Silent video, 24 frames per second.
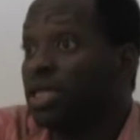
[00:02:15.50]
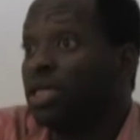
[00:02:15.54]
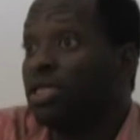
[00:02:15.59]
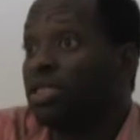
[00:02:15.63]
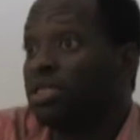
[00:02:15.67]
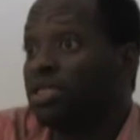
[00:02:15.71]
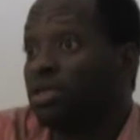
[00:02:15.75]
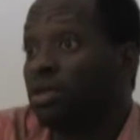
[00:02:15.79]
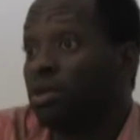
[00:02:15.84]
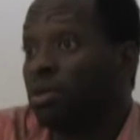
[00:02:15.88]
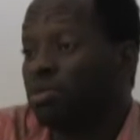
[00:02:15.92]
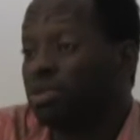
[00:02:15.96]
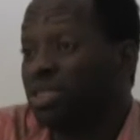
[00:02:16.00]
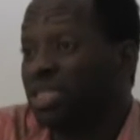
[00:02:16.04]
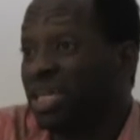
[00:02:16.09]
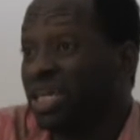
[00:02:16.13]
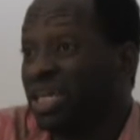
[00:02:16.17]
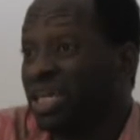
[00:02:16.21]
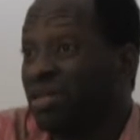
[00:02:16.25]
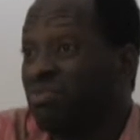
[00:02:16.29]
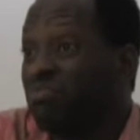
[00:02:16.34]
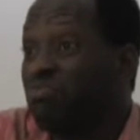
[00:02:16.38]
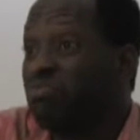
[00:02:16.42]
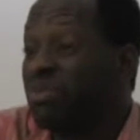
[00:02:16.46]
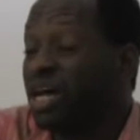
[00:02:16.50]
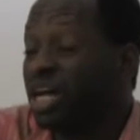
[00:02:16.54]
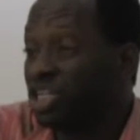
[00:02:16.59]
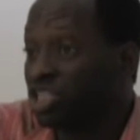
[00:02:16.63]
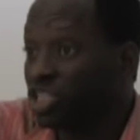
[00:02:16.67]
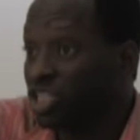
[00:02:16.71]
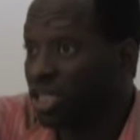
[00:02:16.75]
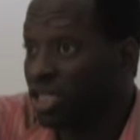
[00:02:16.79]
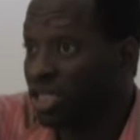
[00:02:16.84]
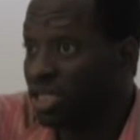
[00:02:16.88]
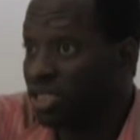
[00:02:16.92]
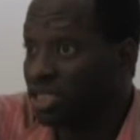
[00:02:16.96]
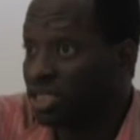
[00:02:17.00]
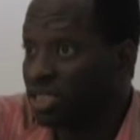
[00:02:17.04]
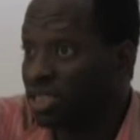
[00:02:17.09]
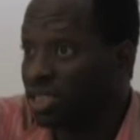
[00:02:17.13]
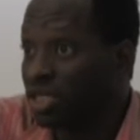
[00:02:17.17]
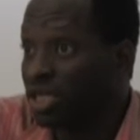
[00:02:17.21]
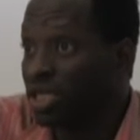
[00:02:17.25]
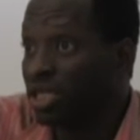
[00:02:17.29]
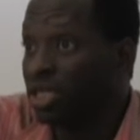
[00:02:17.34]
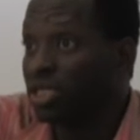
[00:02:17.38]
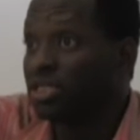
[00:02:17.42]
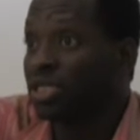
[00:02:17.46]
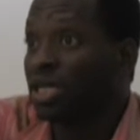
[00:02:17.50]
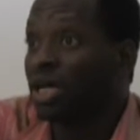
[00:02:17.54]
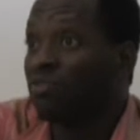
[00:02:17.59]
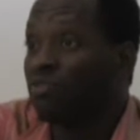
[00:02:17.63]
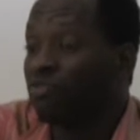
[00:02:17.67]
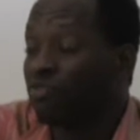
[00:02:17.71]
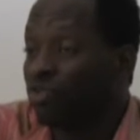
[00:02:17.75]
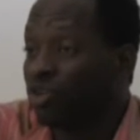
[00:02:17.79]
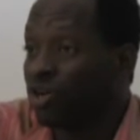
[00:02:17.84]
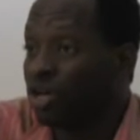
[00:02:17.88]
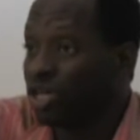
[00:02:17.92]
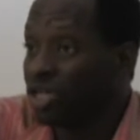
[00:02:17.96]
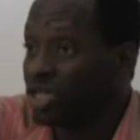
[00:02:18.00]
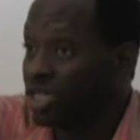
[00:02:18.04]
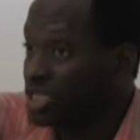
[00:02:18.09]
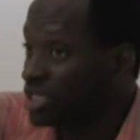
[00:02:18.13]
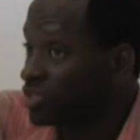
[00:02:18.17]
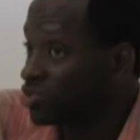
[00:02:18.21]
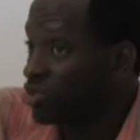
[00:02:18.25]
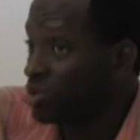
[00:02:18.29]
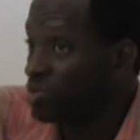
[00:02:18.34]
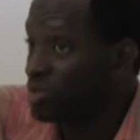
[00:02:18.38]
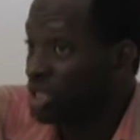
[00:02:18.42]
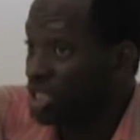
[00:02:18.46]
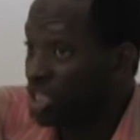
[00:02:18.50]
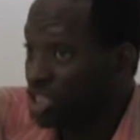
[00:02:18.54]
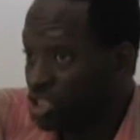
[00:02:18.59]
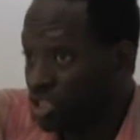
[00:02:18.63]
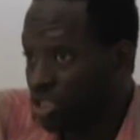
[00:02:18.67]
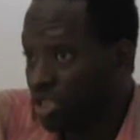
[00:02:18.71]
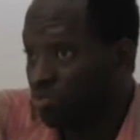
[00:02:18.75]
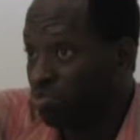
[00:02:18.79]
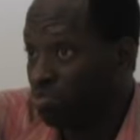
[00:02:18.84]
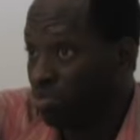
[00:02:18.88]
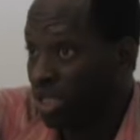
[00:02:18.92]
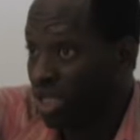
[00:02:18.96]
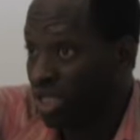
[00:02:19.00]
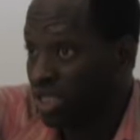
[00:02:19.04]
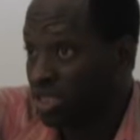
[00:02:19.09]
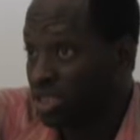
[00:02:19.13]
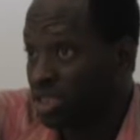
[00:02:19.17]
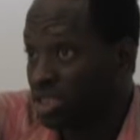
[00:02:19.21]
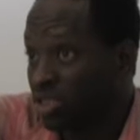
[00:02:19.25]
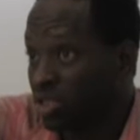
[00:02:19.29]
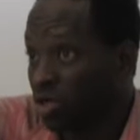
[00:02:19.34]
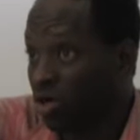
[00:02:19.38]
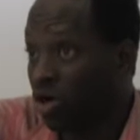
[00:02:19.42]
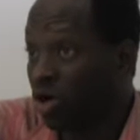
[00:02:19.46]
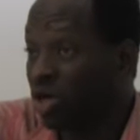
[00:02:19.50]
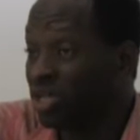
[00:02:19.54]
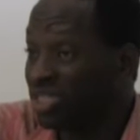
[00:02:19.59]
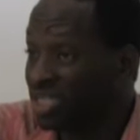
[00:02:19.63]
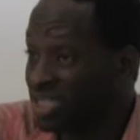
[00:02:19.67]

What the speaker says: to taking measures to avert discrimination based on